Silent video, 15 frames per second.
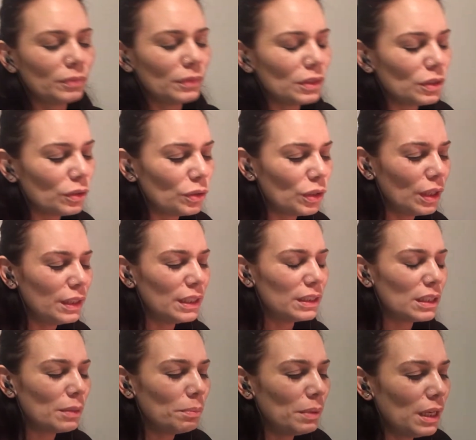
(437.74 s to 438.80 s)
So this
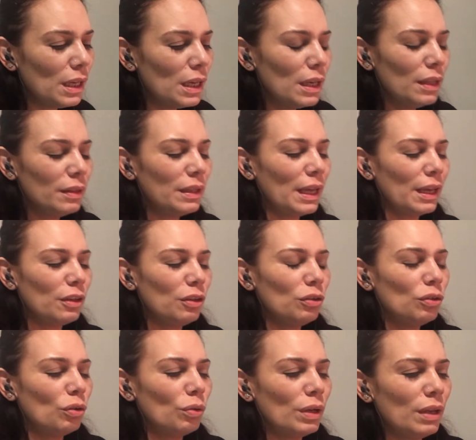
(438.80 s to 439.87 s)
could be that,
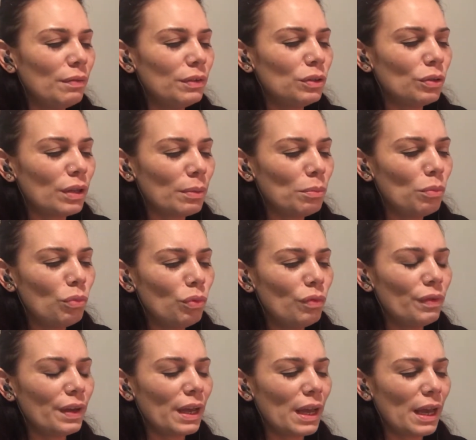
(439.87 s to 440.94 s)
even though they're
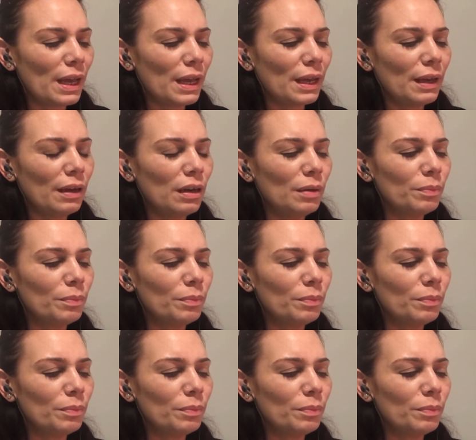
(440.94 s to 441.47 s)
moving at,